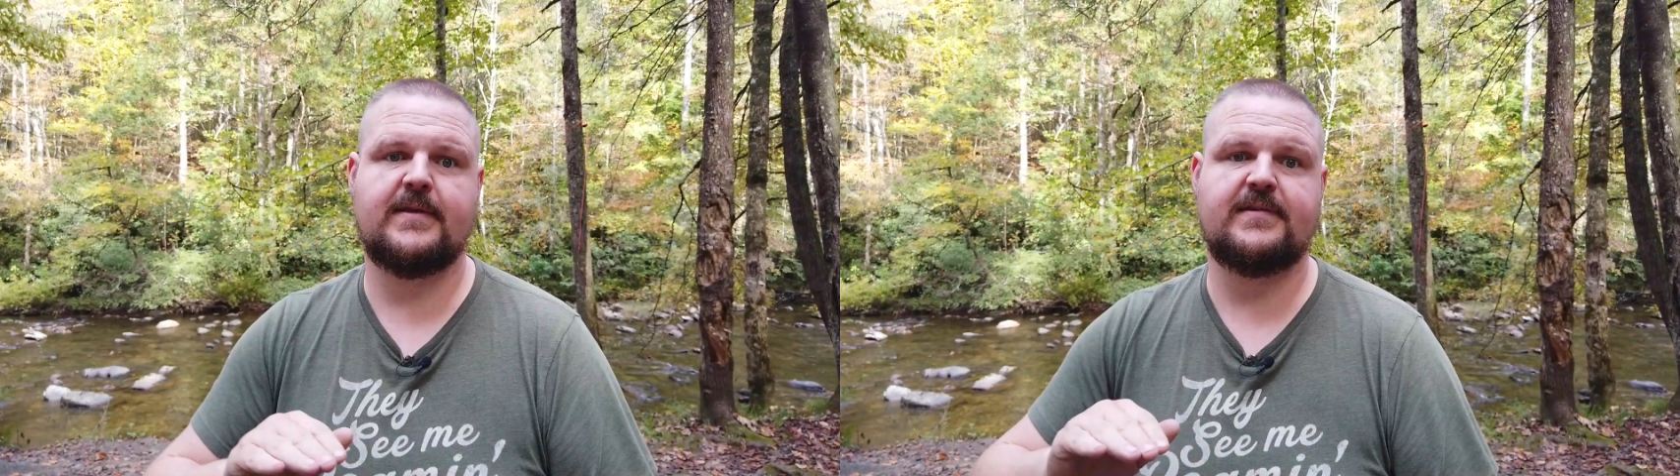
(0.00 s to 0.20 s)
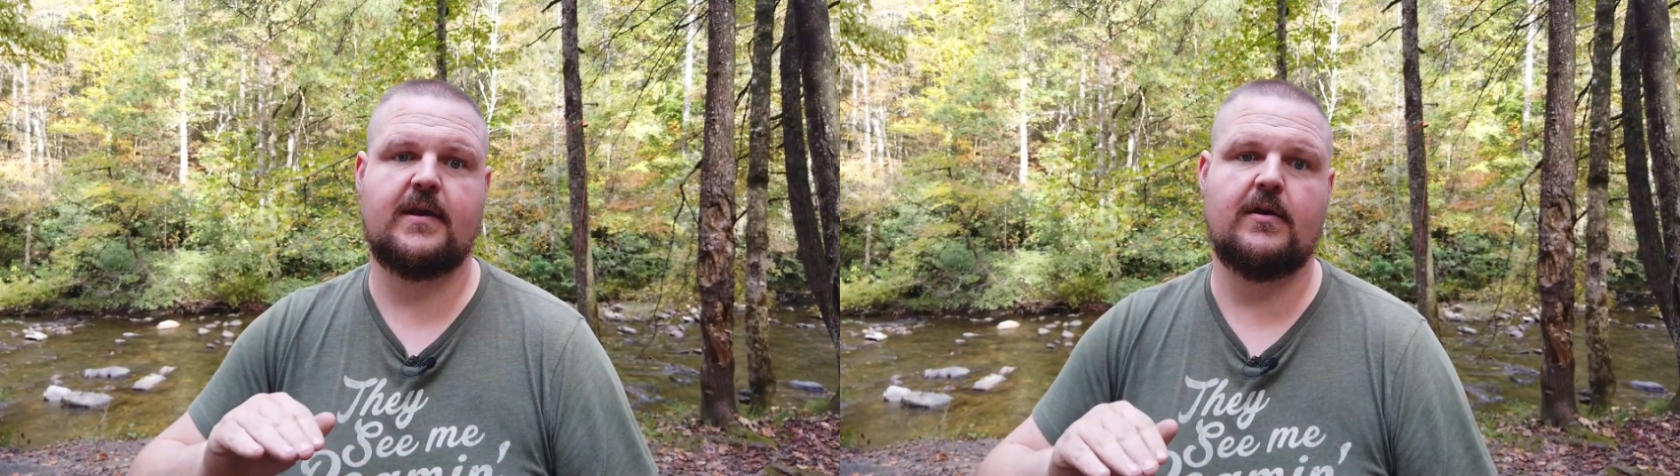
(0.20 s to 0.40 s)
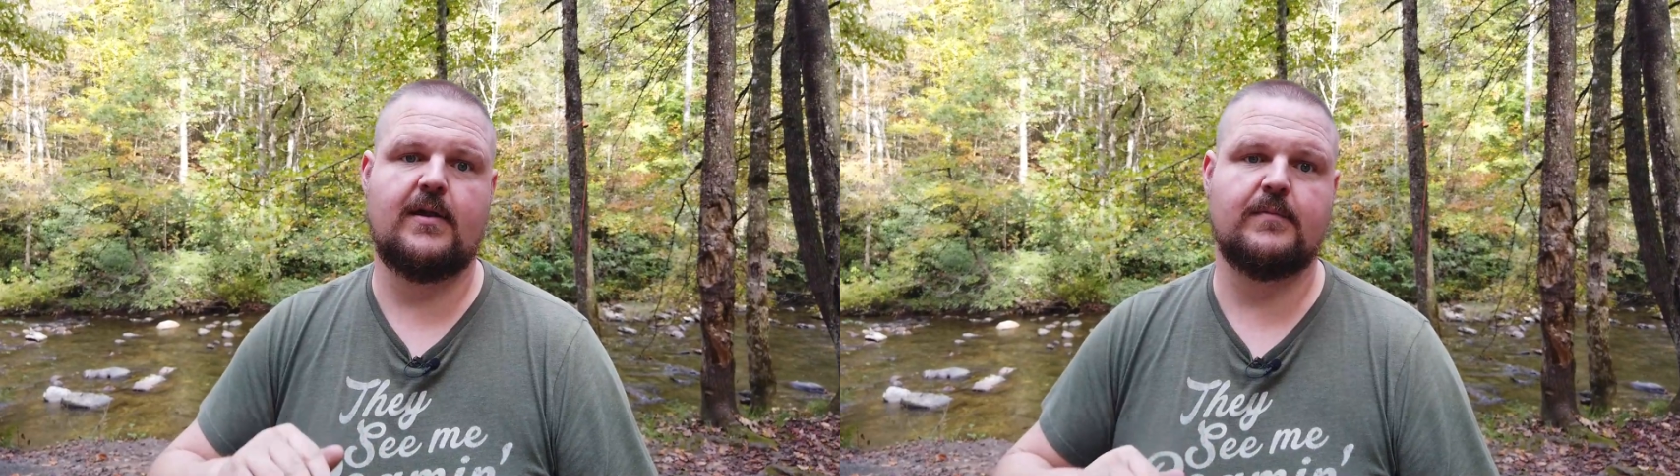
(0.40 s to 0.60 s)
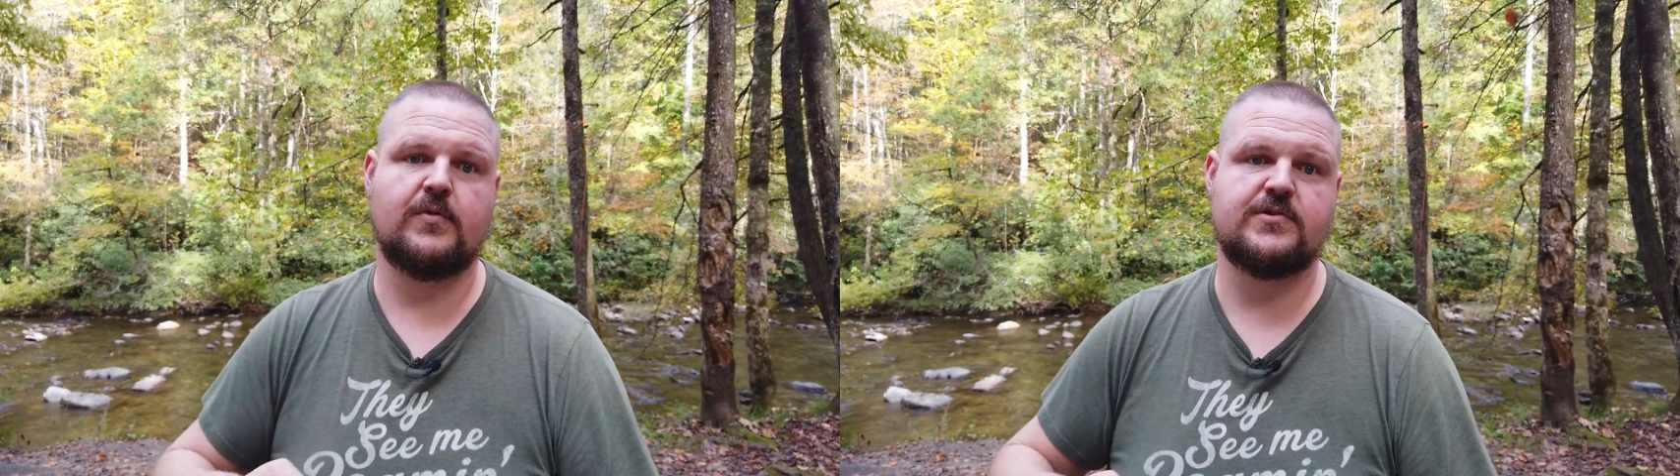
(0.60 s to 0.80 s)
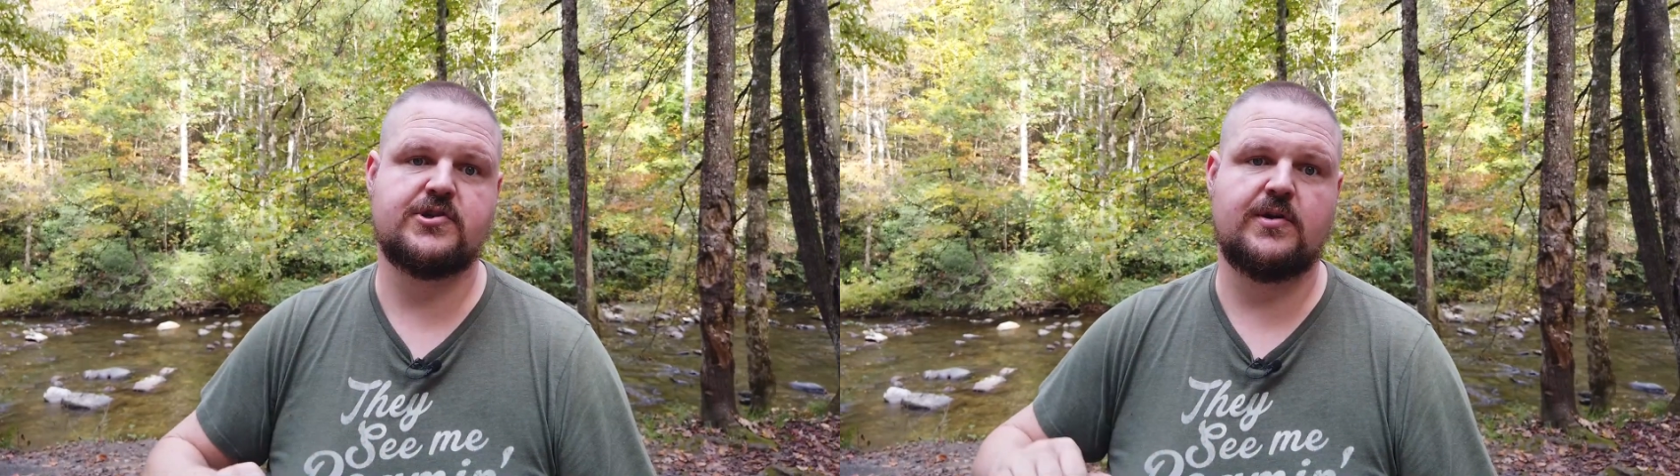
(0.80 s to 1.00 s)
this hill I'm
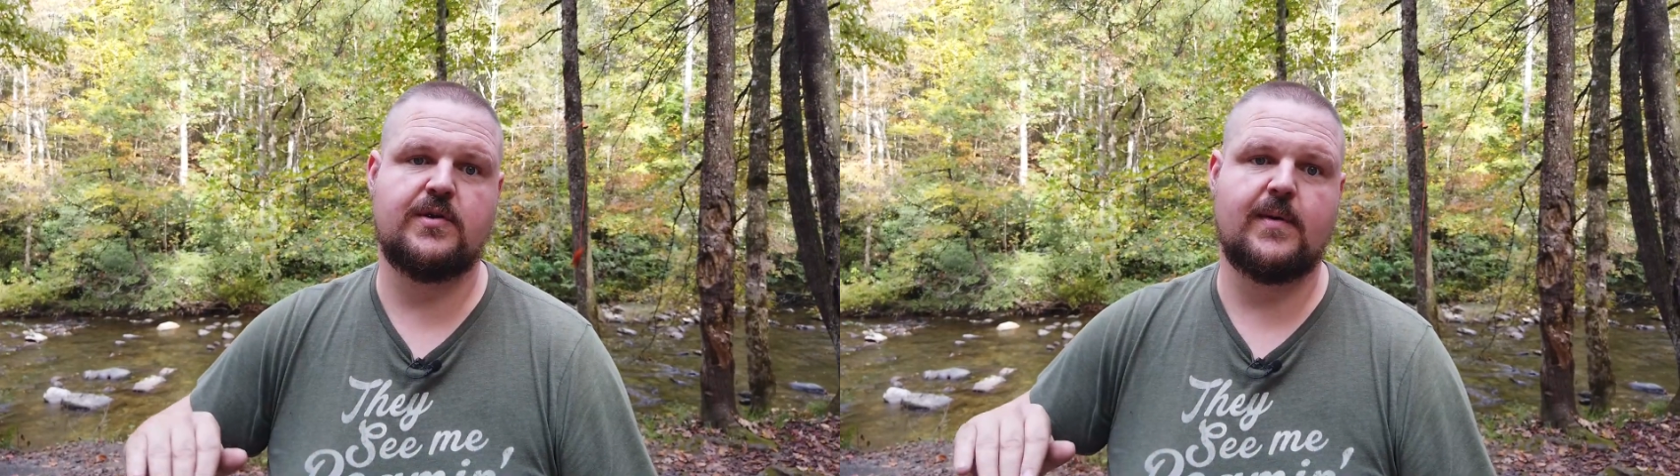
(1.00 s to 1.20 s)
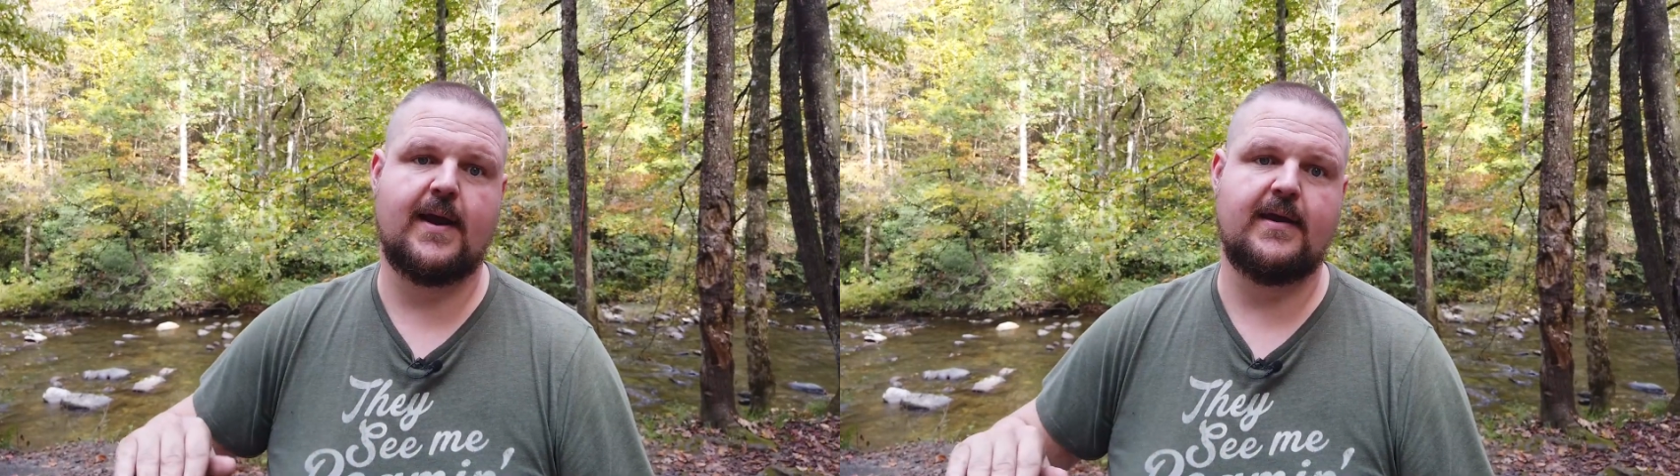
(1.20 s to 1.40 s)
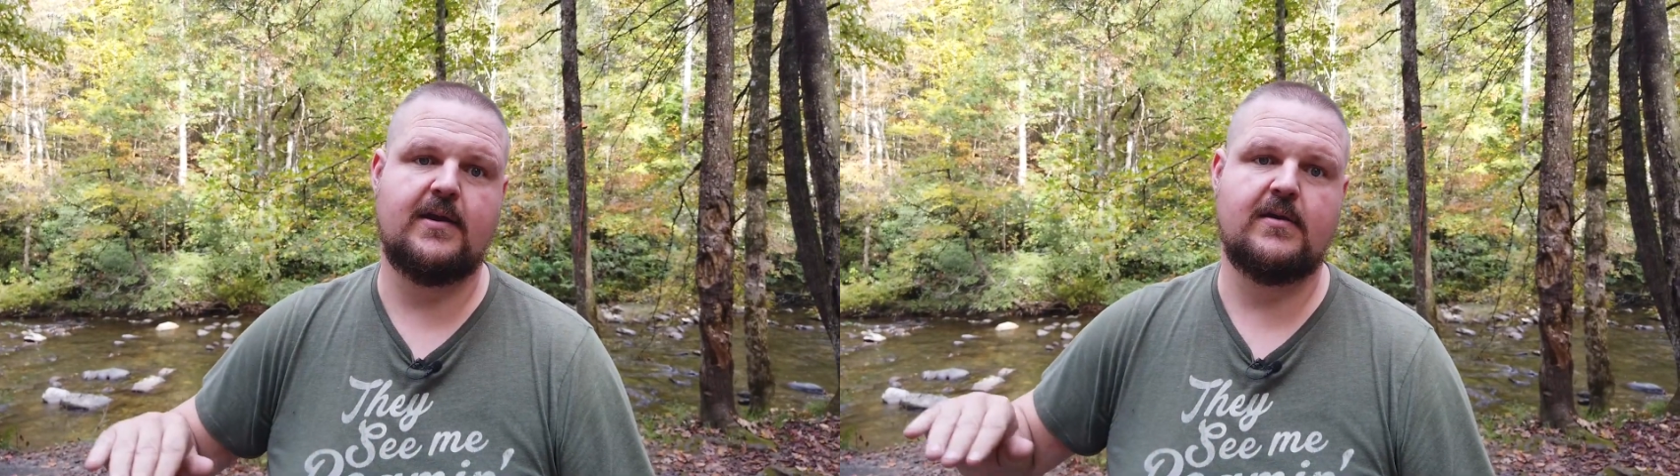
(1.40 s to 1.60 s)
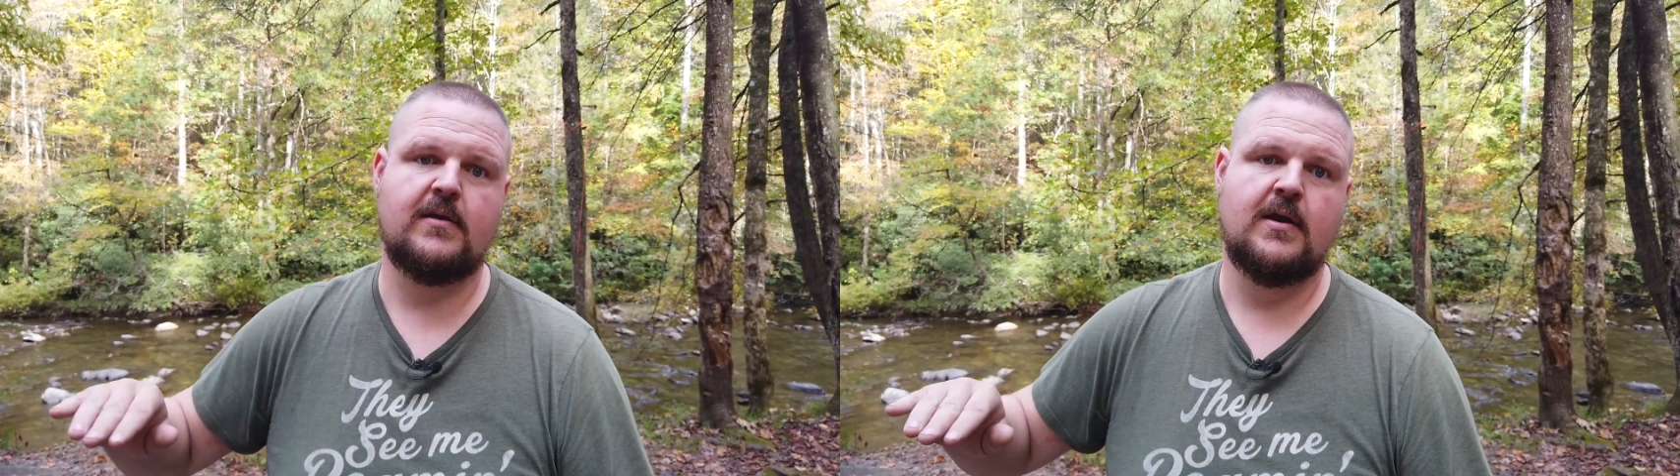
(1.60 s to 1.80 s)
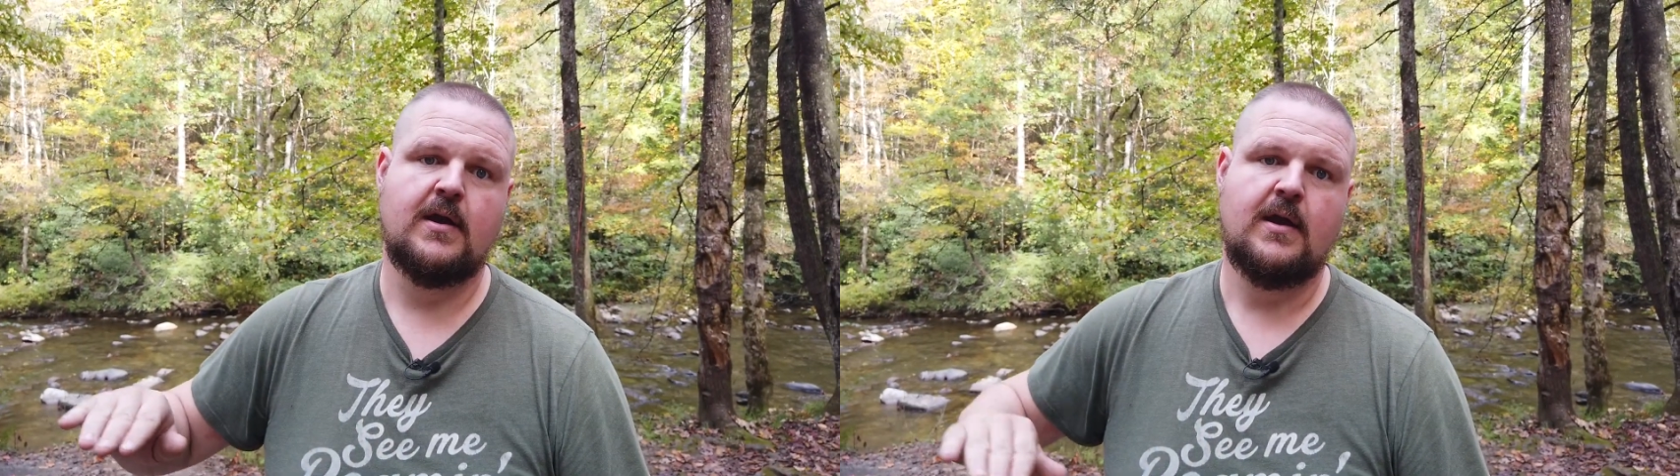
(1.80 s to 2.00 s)
gonna show you right here,